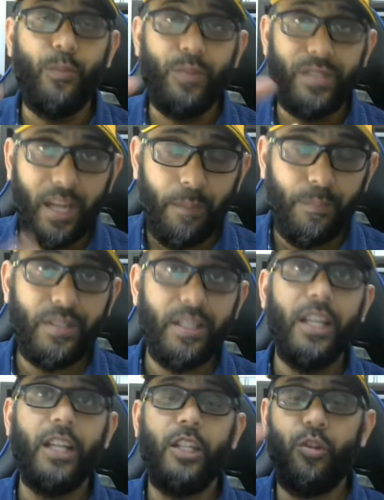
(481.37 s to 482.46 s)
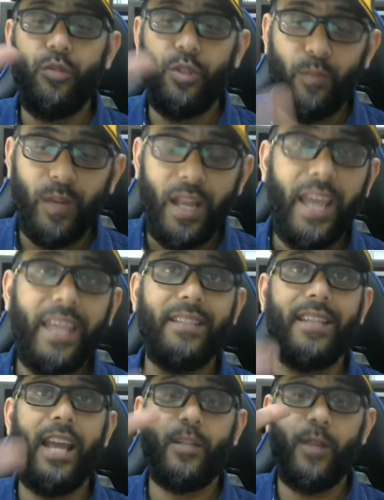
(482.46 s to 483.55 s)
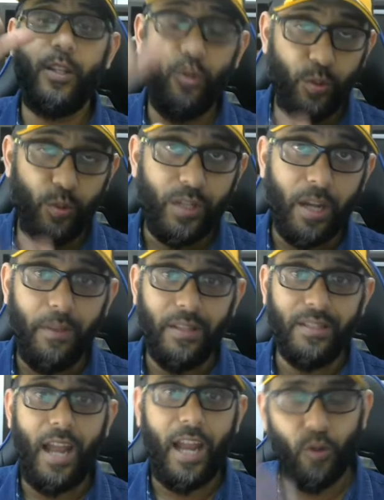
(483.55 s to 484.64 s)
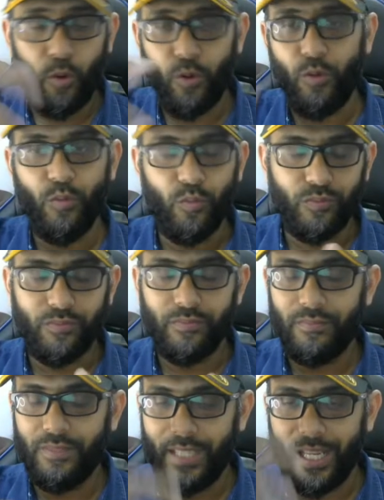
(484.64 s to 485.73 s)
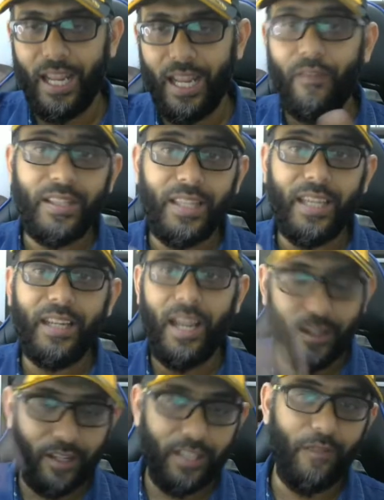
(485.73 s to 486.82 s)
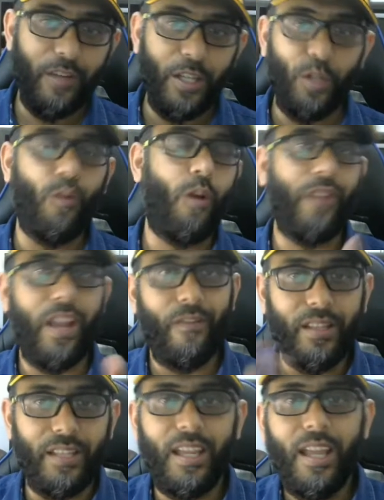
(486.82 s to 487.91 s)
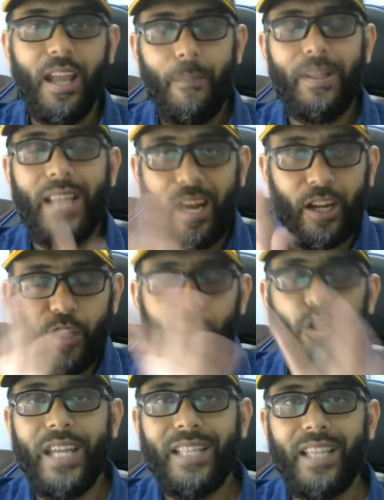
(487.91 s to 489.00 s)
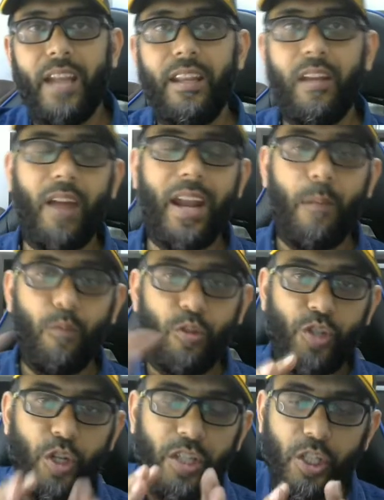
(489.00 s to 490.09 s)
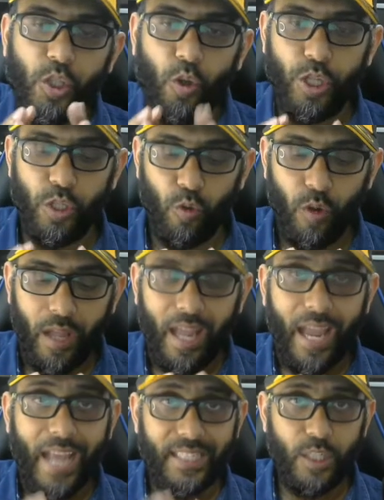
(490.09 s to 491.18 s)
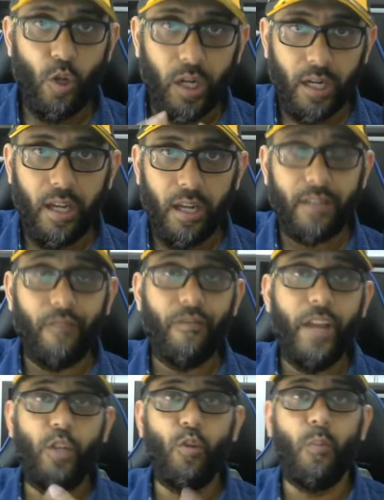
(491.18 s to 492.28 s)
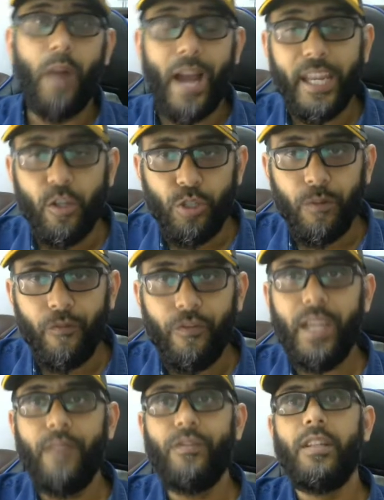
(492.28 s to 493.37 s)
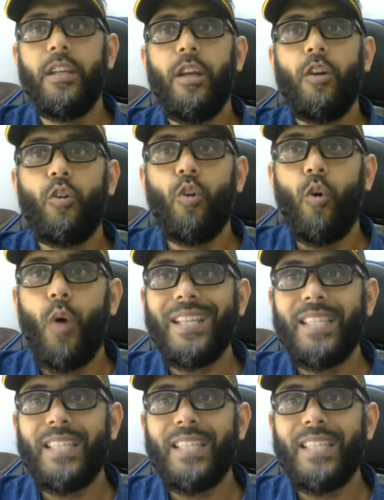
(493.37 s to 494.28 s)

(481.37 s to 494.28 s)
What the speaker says: subs, YouTube likes, as well as YouTube comments. I don't tell everything like in the video of everything, but you get the idea, right? I'm just showing you SEO Clerk, where you buy YouTube views, go and sell